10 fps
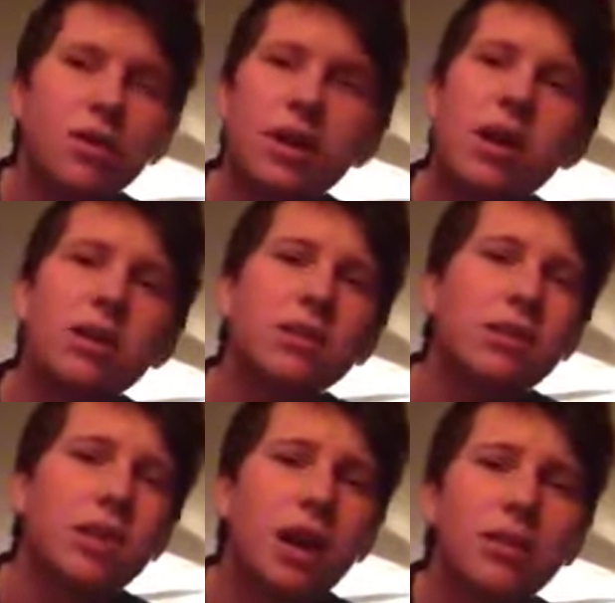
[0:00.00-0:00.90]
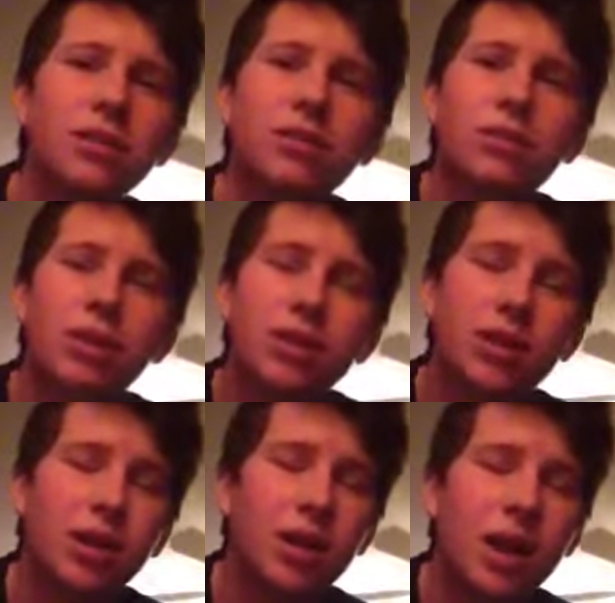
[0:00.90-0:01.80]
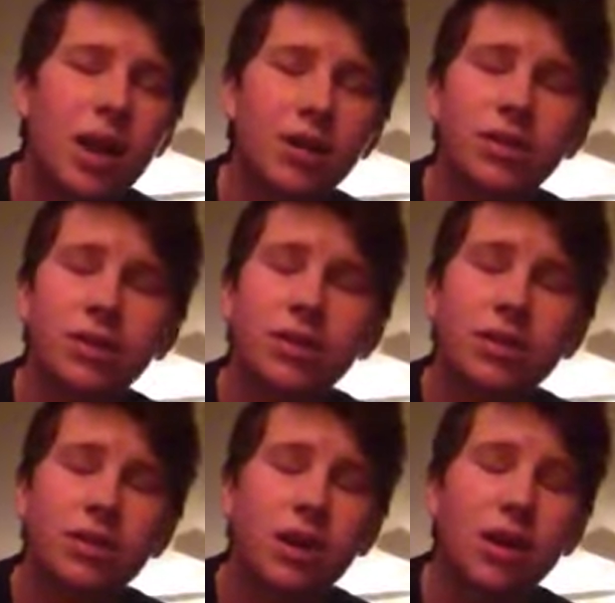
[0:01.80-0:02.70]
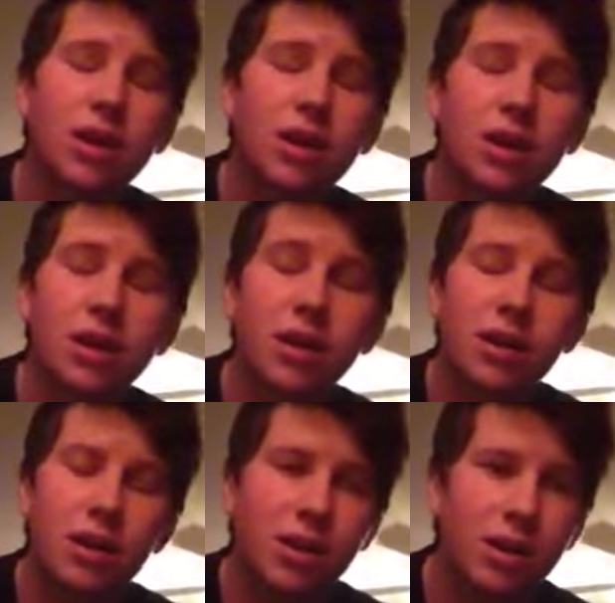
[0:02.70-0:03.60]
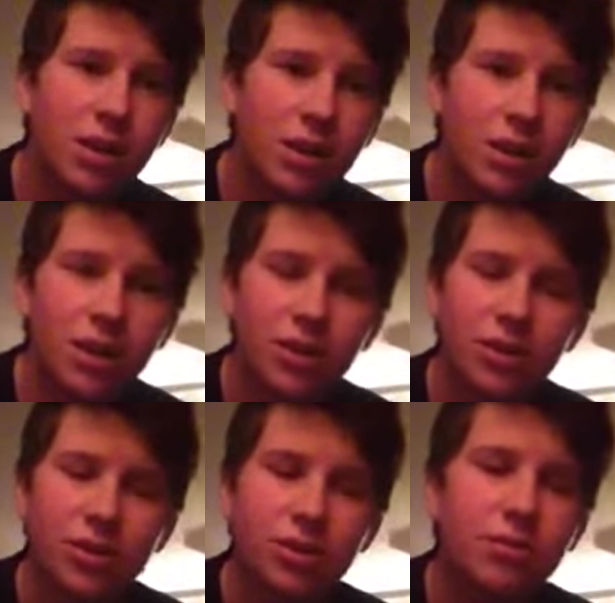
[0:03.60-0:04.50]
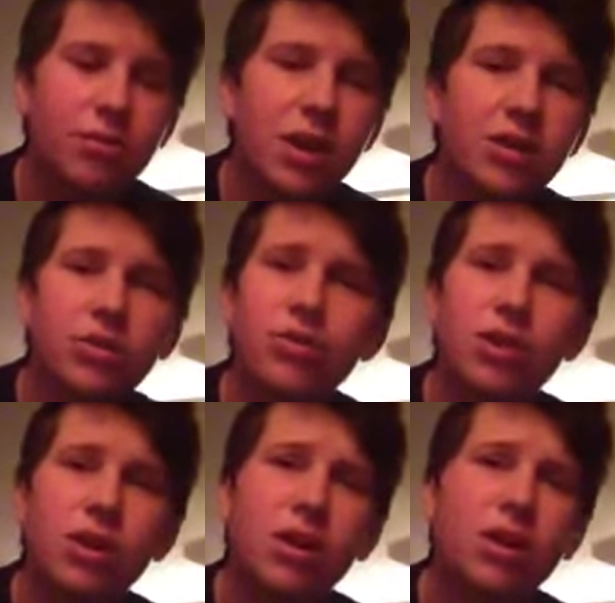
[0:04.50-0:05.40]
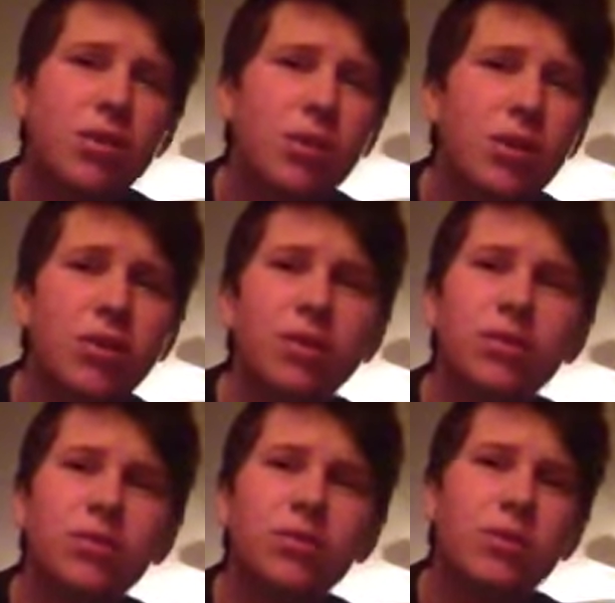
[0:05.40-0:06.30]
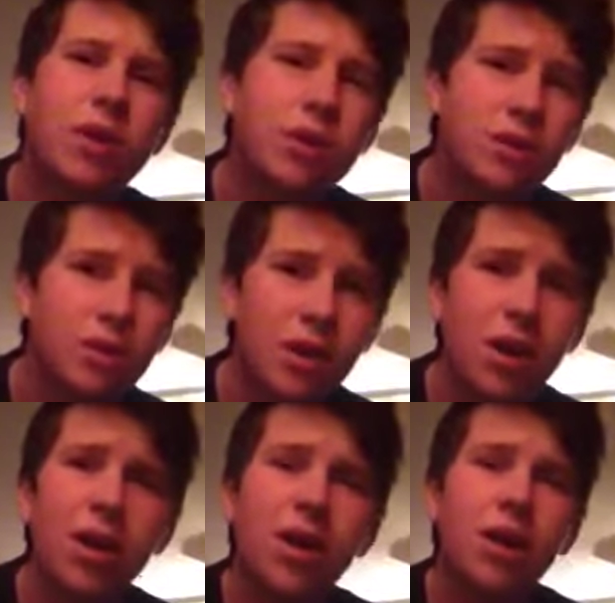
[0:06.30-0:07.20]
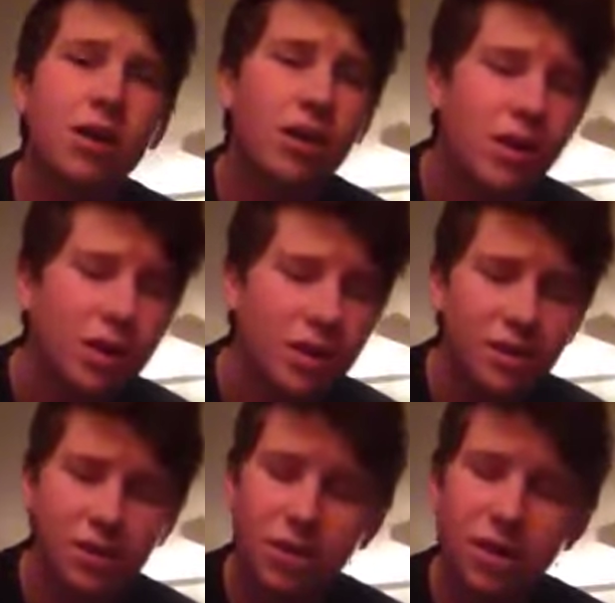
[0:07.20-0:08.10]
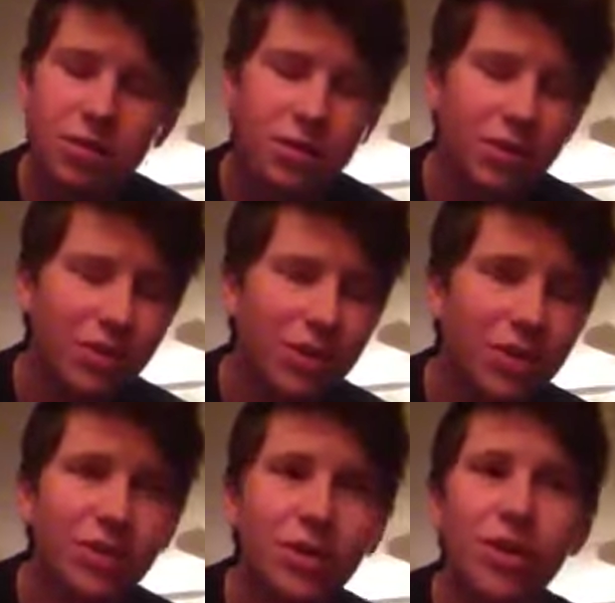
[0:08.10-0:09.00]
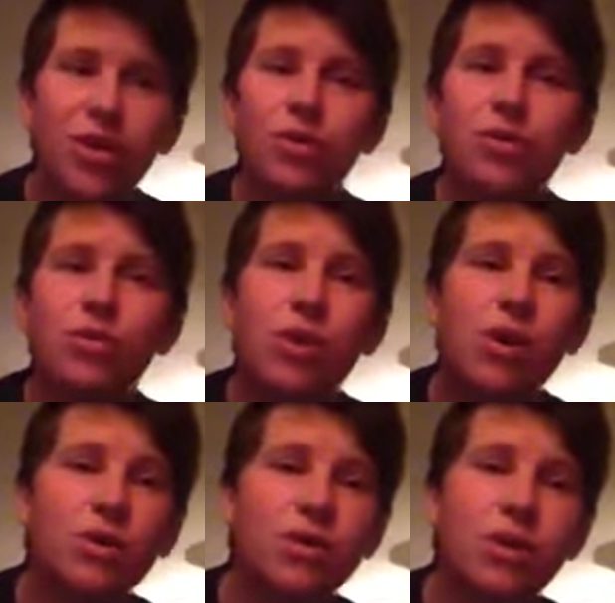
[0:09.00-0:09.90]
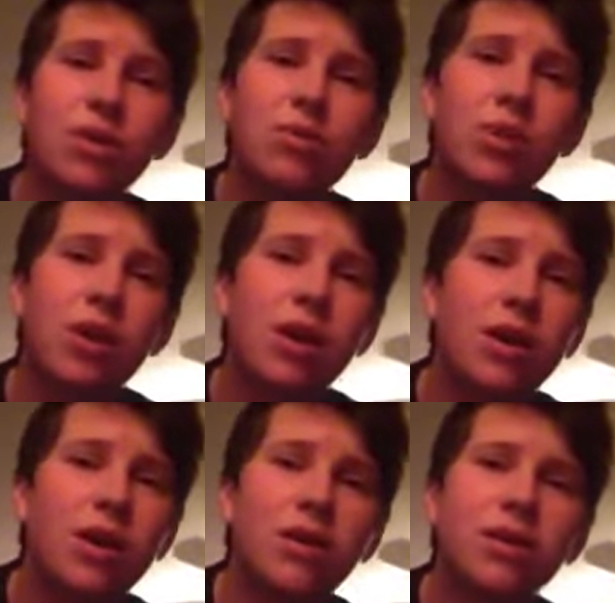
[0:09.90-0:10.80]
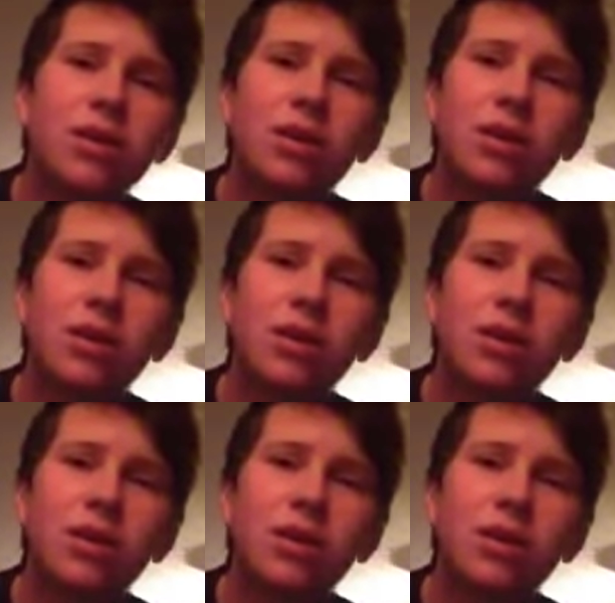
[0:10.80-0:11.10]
There's a thousand words that I could say to make you come home. Yeah, it seems so long ago you walked away